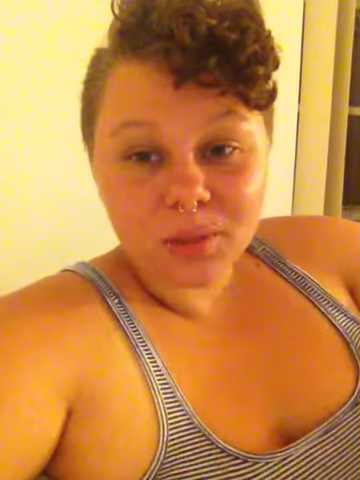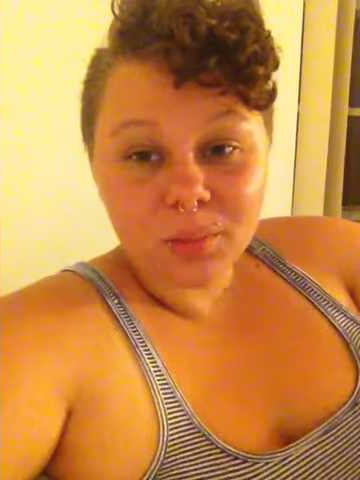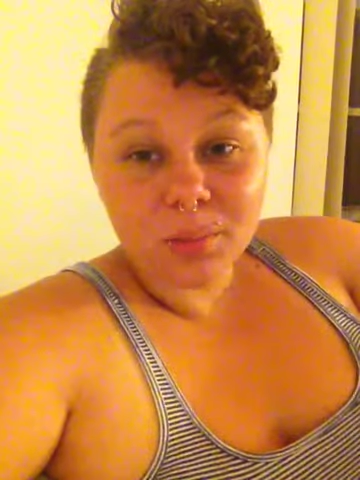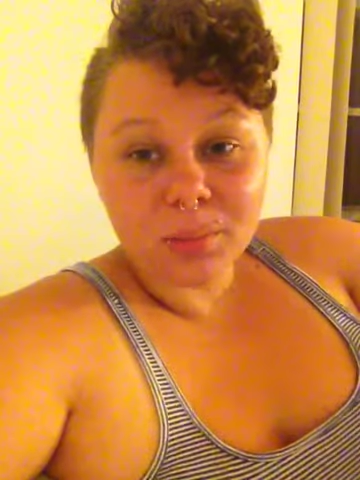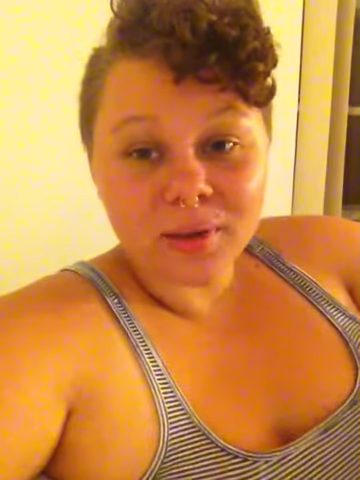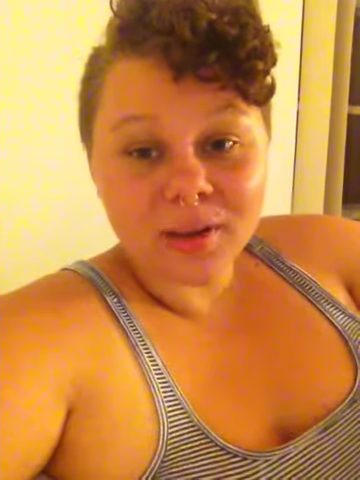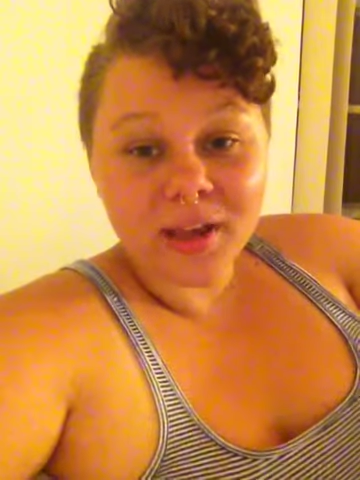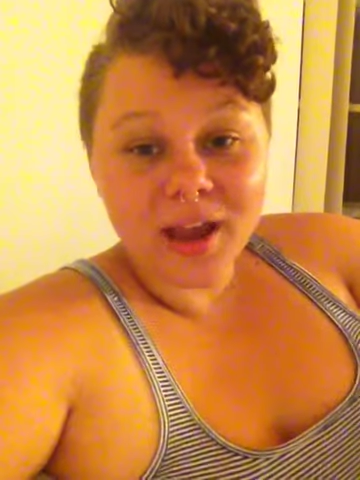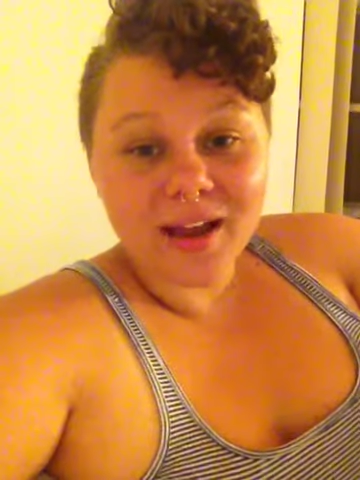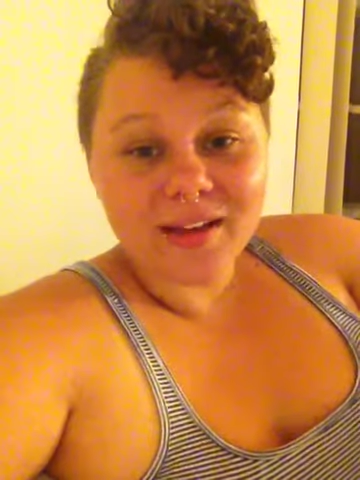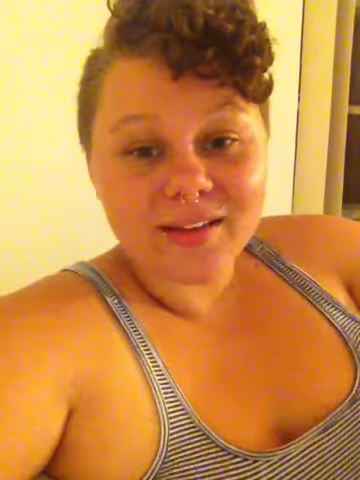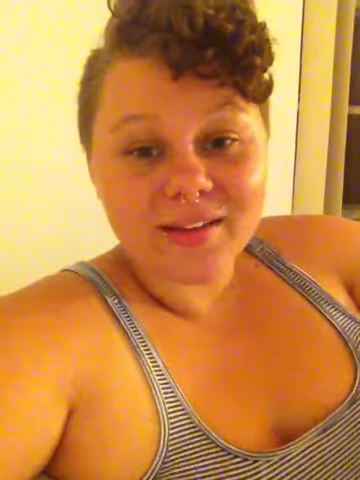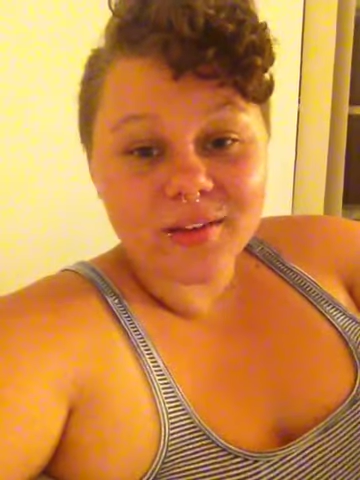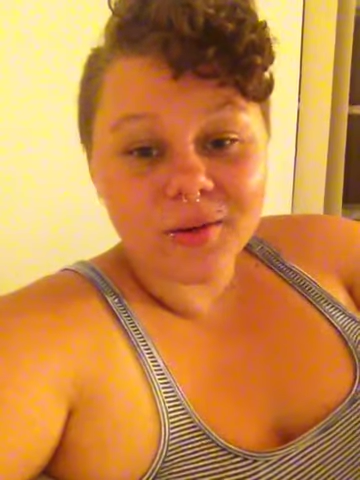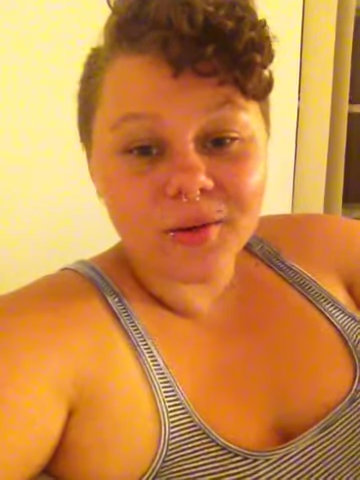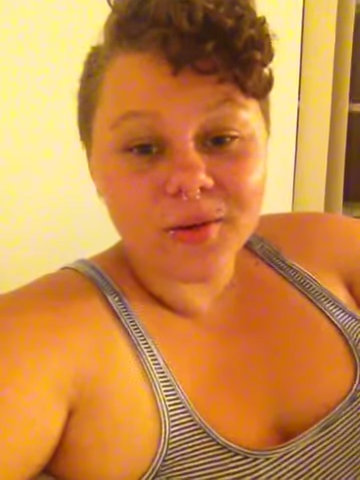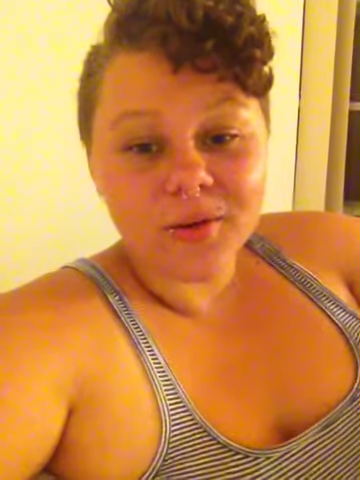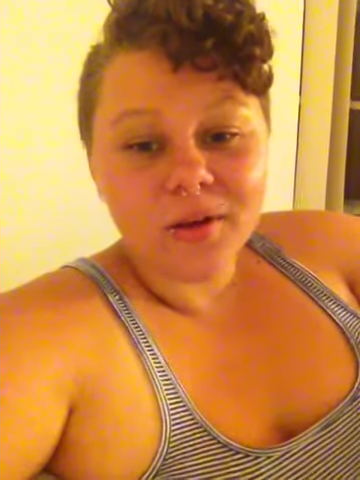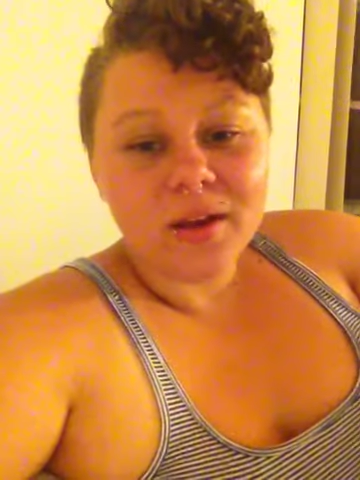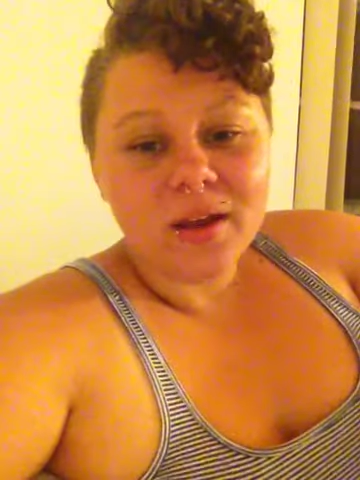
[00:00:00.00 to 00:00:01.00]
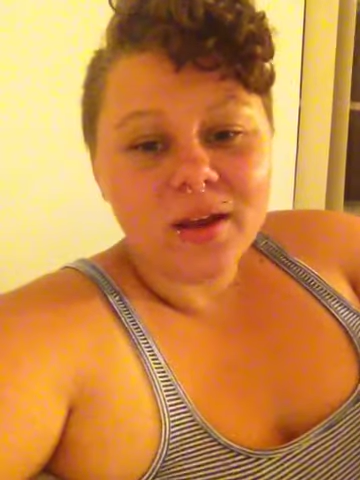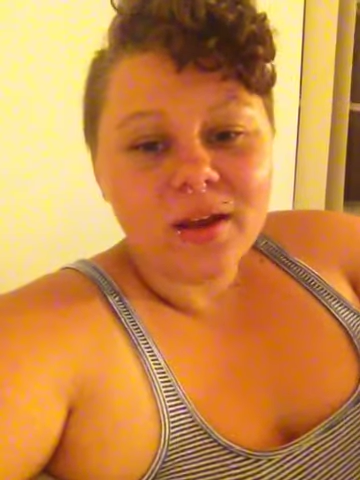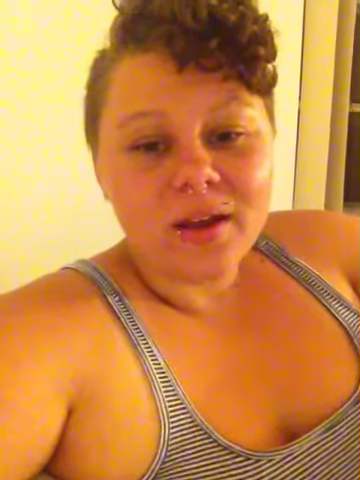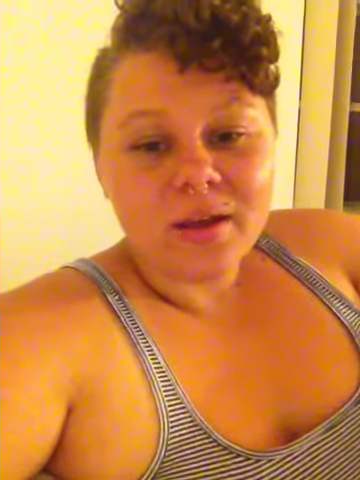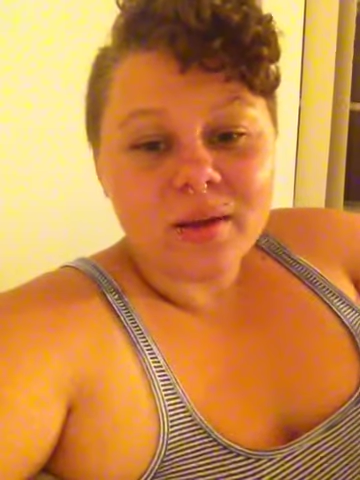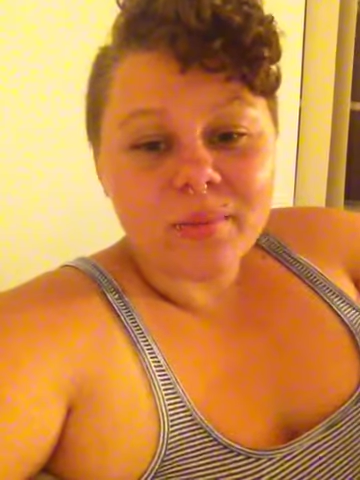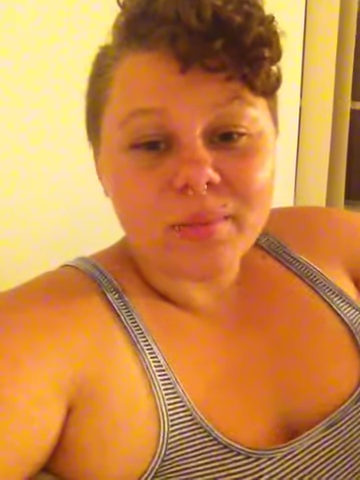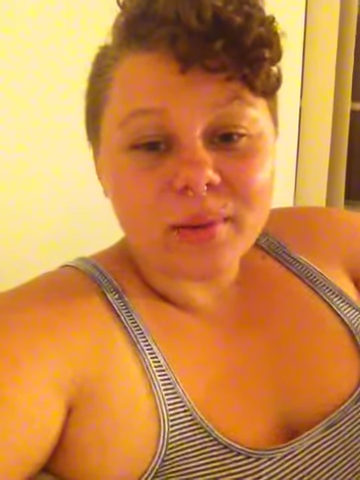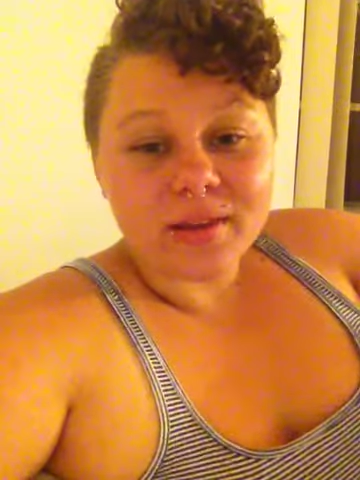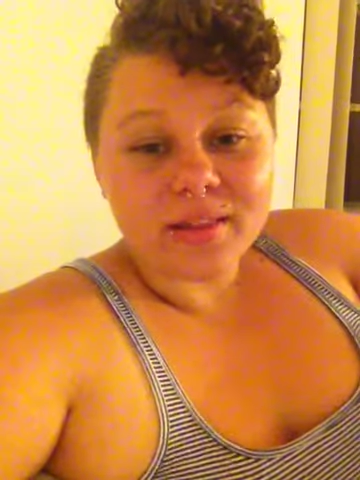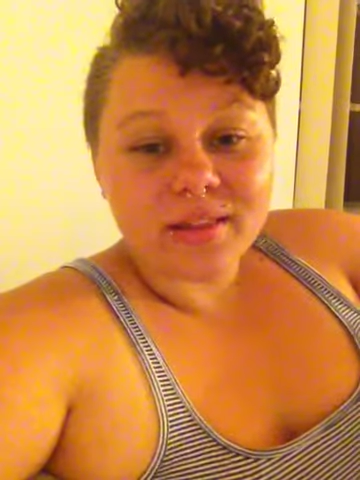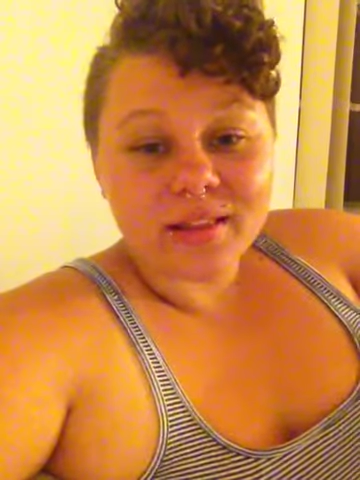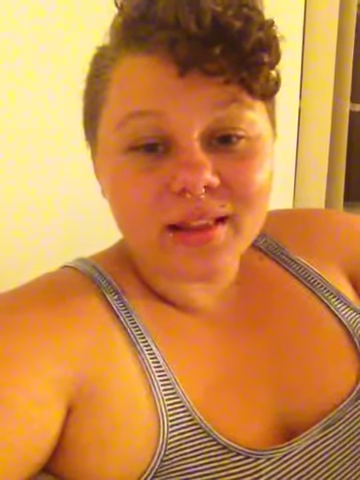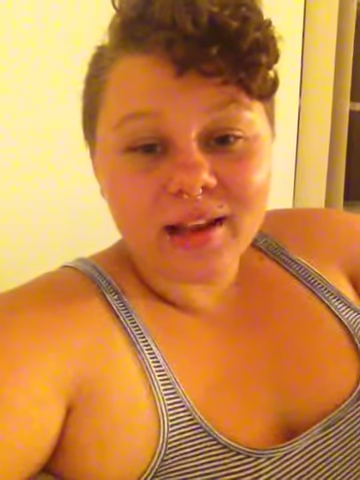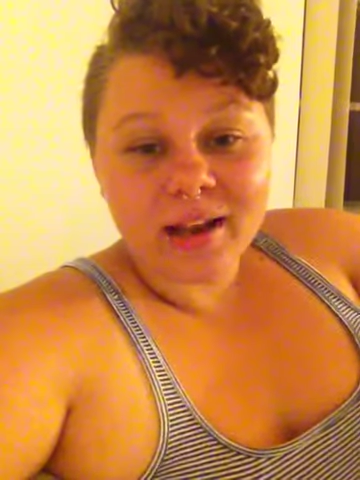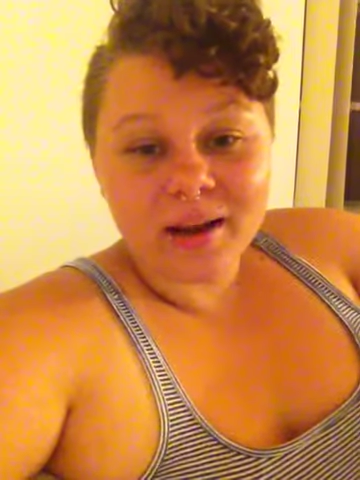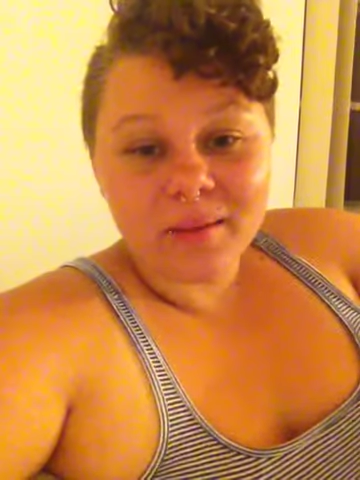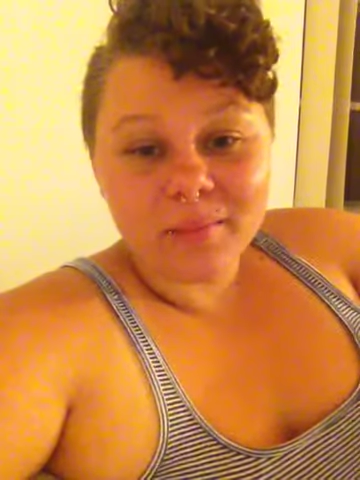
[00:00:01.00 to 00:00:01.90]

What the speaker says: But yeah, so basically